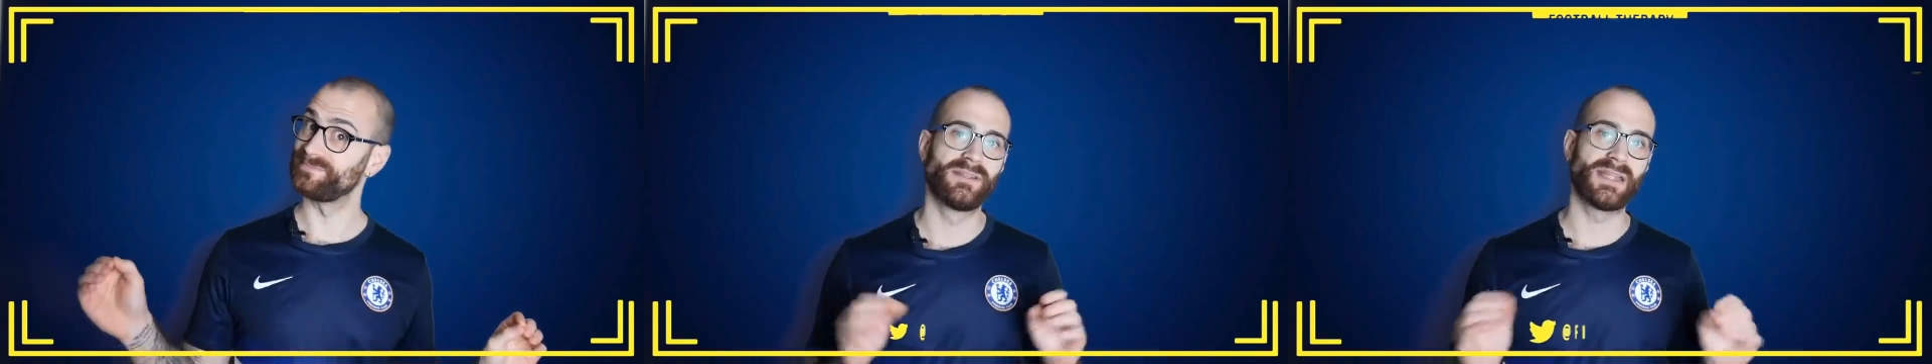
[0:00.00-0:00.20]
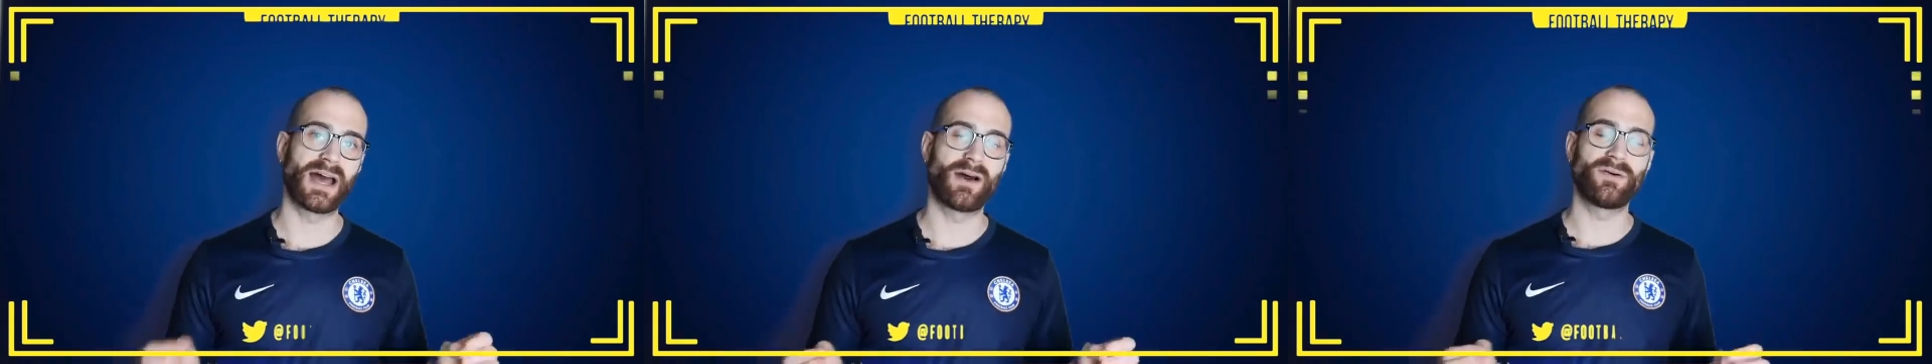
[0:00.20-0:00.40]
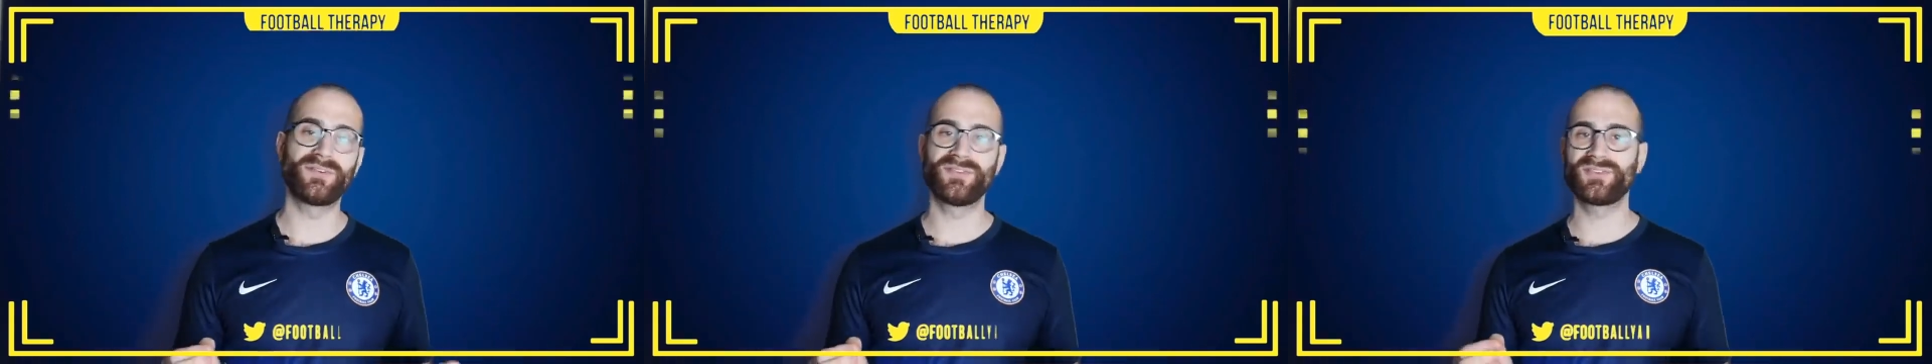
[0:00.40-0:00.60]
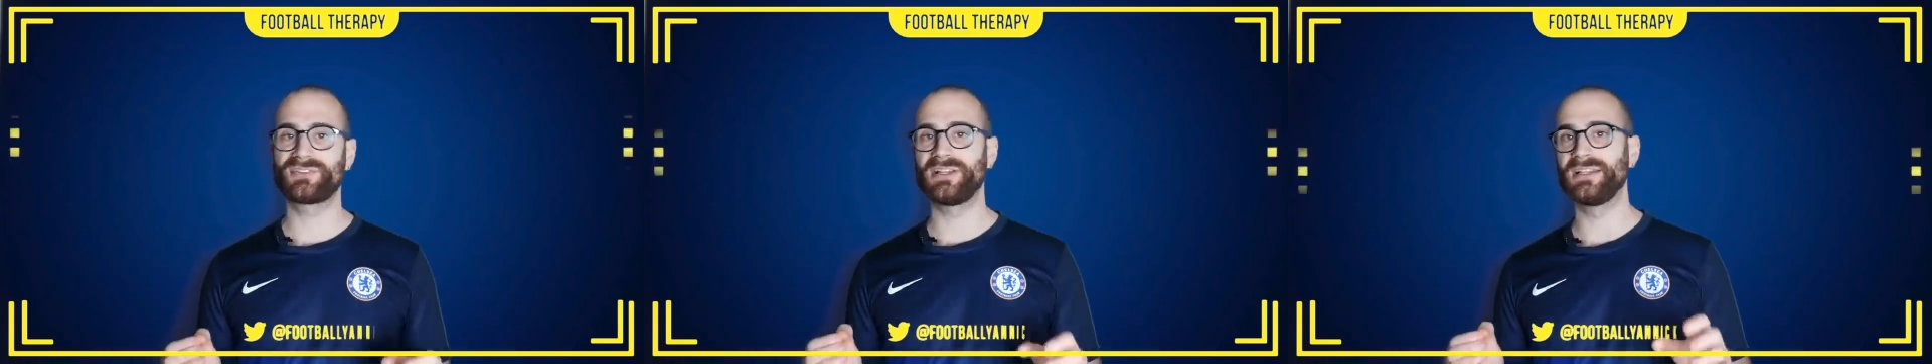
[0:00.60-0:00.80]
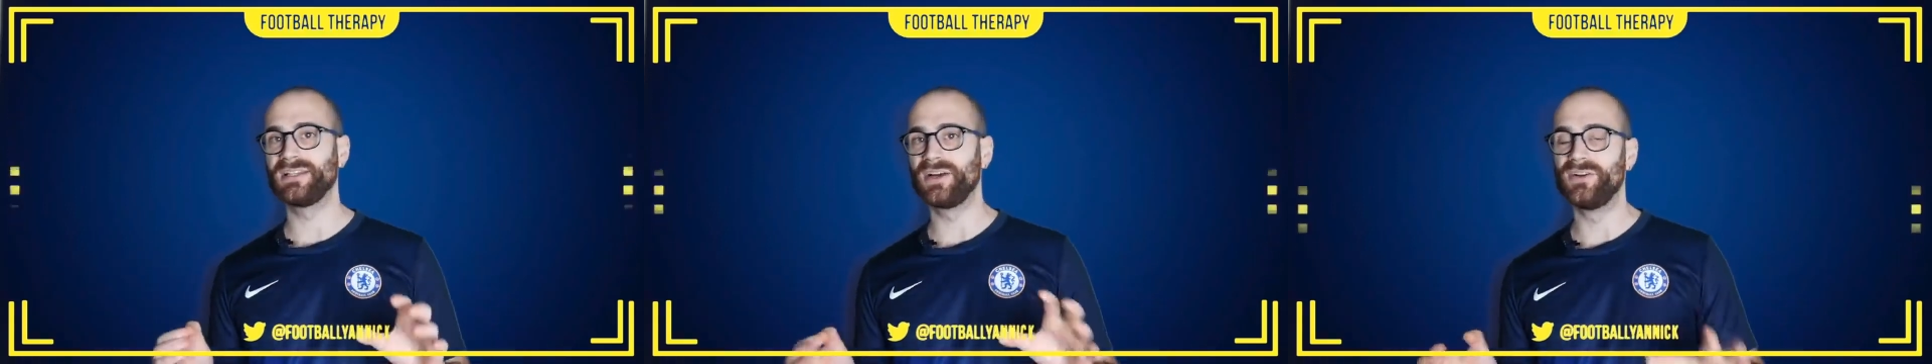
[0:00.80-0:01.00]
Now,
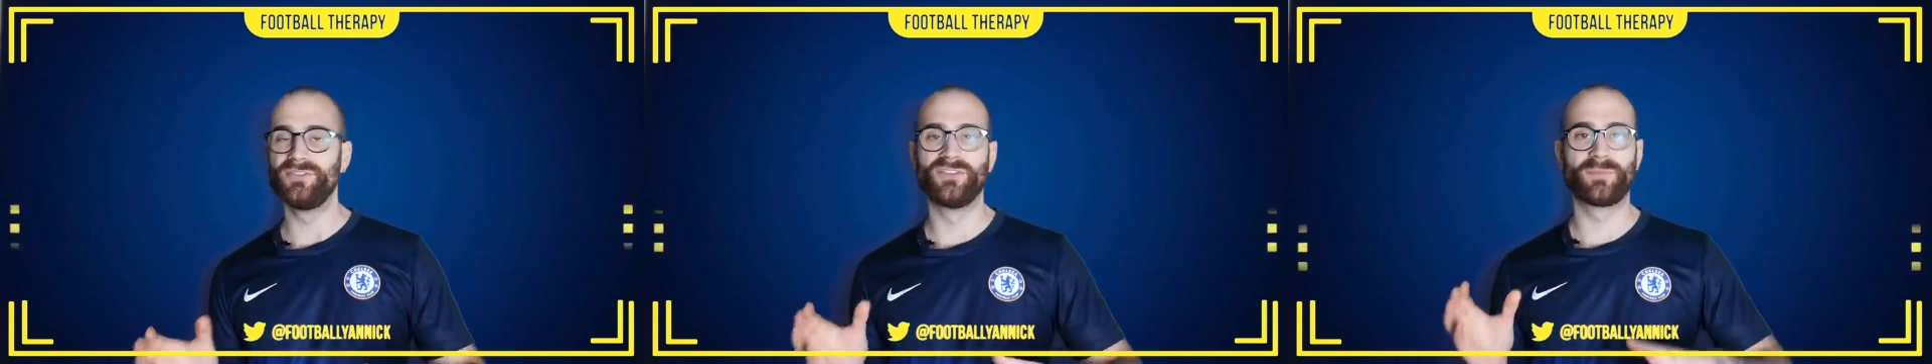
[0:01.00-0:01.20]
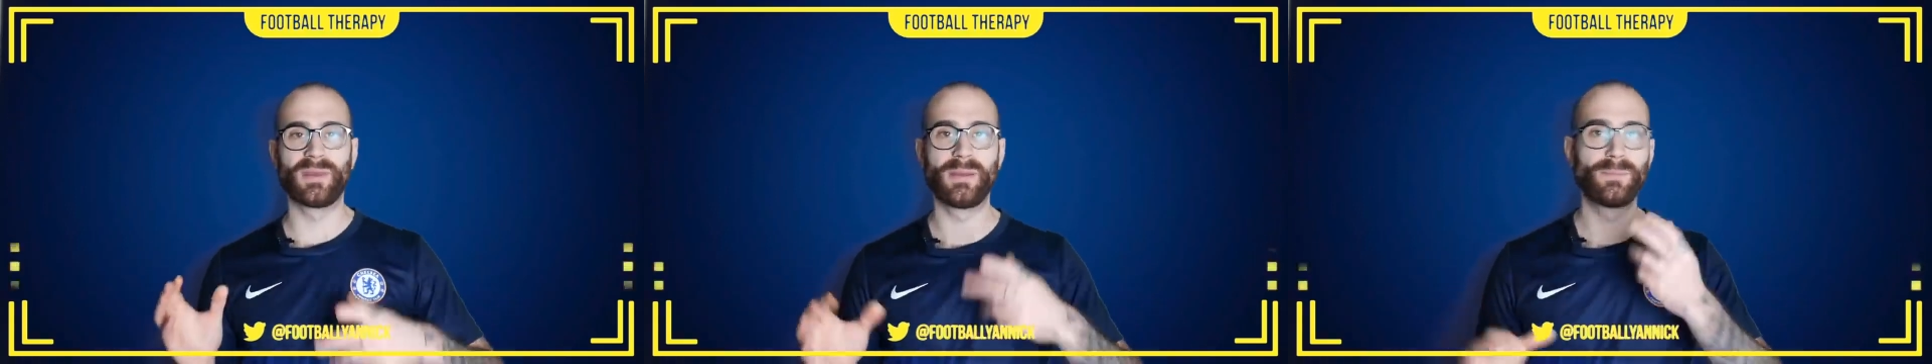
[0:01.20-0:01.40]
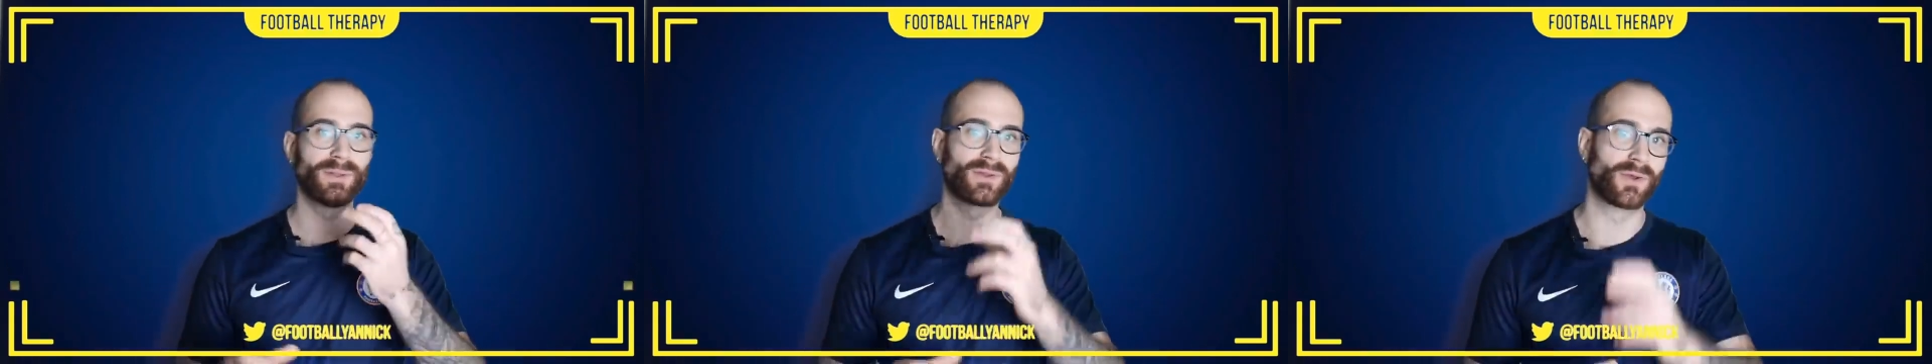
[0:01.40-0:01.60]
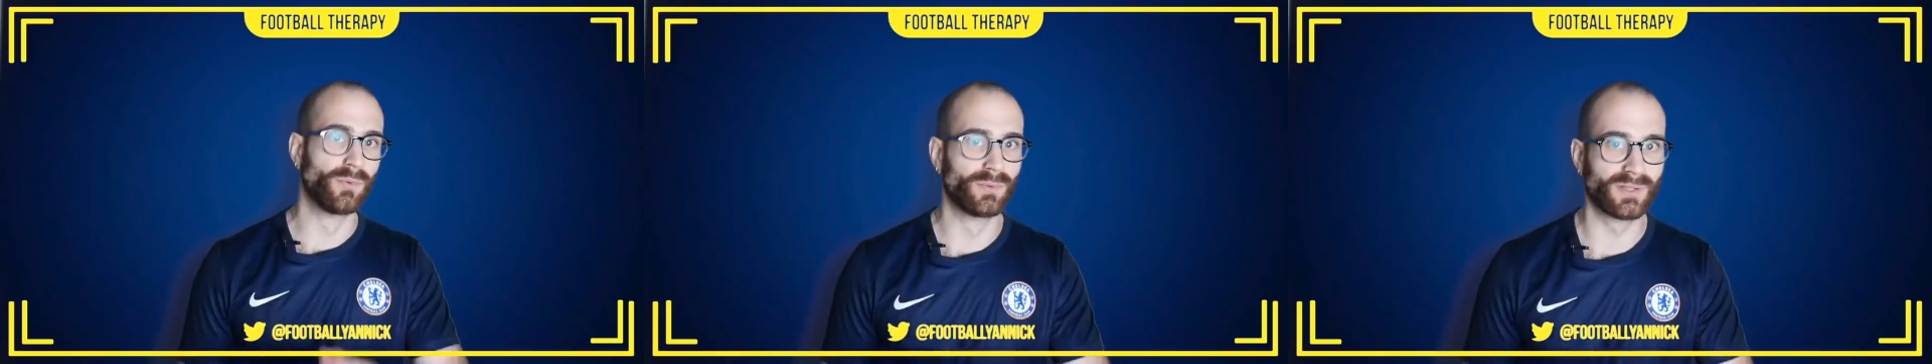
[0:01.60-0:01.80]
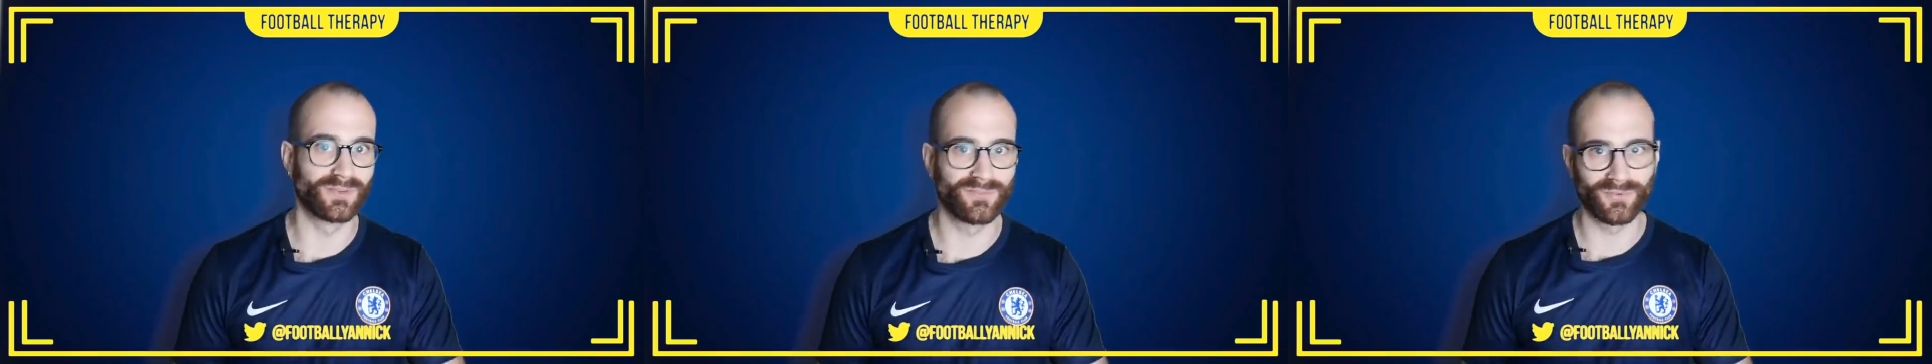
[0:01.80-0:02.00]
obviously, loads of people are
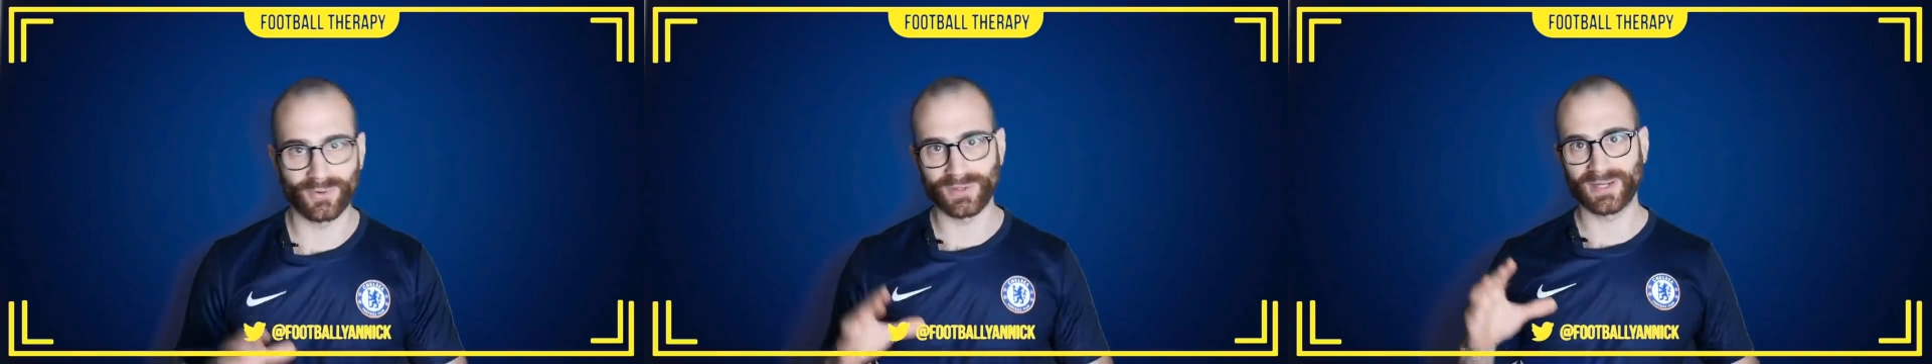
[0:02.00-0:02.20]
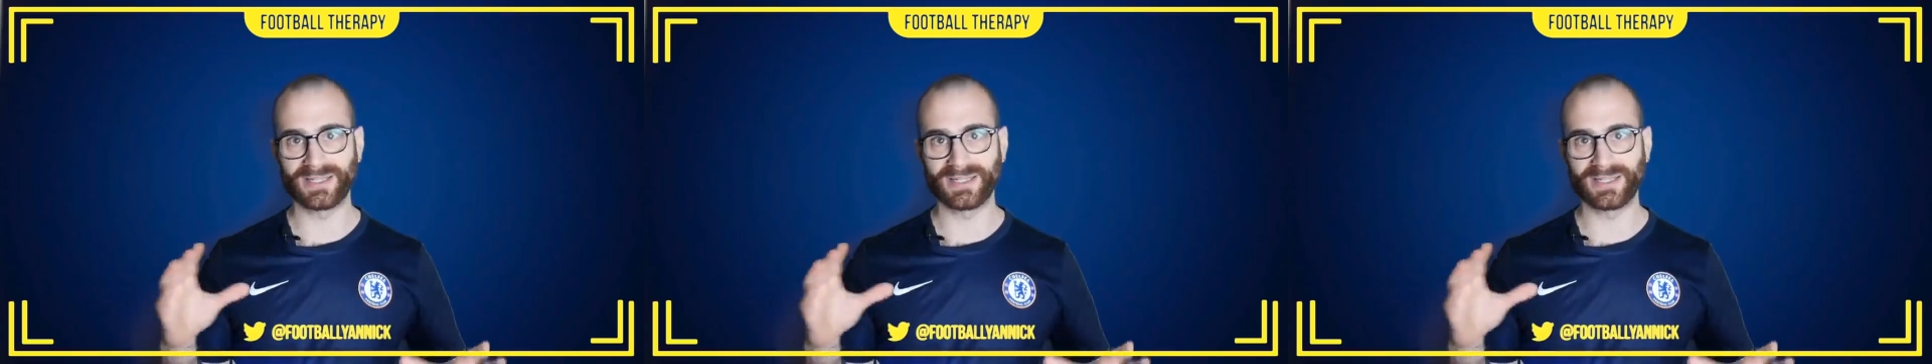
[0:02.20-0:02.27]
calling for an